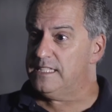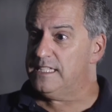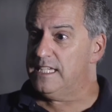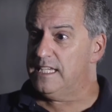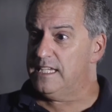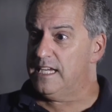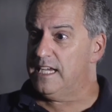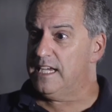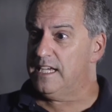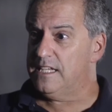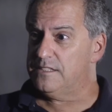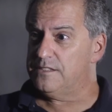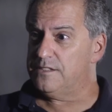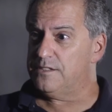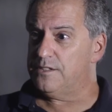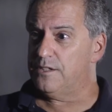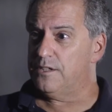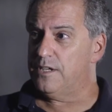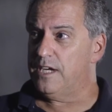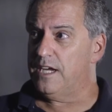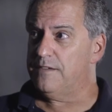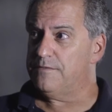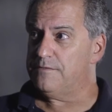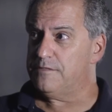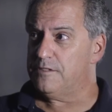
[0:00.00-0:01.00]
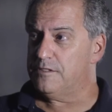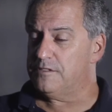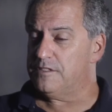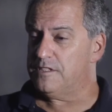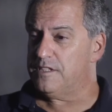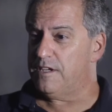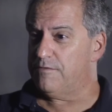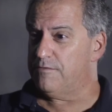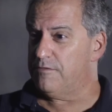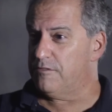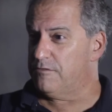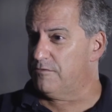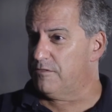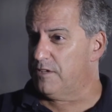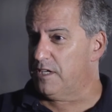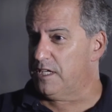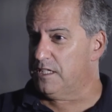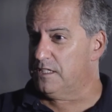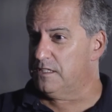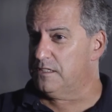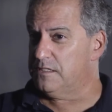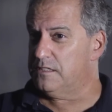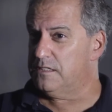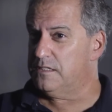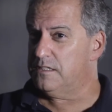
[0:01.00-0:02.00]
did answer after several
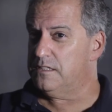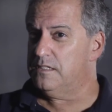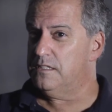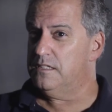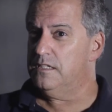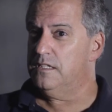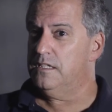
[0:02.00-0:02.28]
rings.